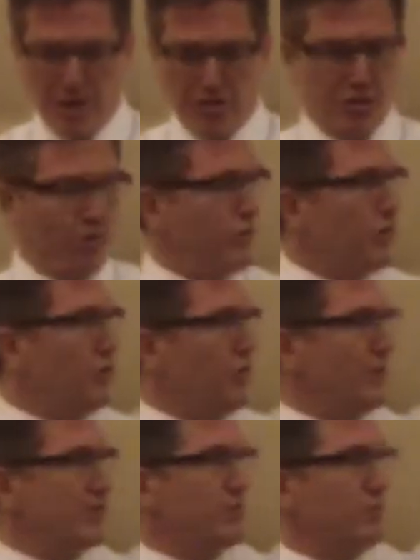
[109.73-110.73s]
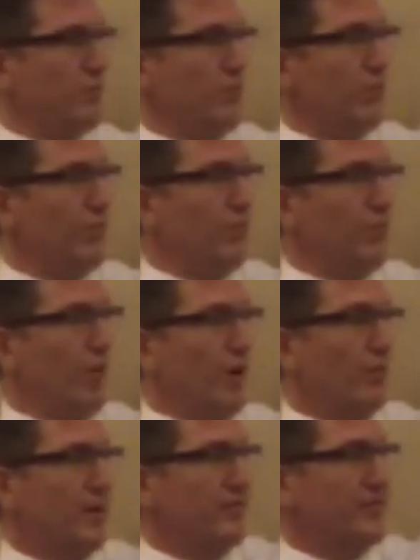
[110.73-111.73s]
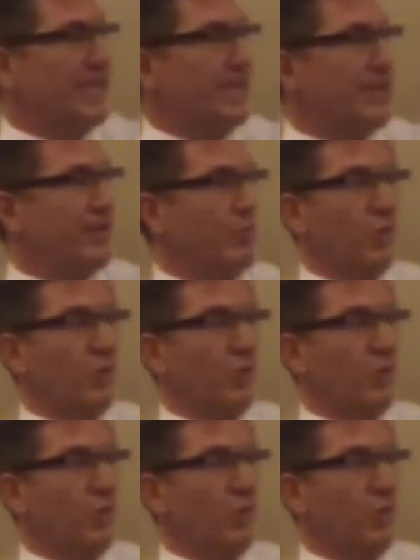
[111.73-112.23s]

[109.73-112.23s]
So notice what we've seen,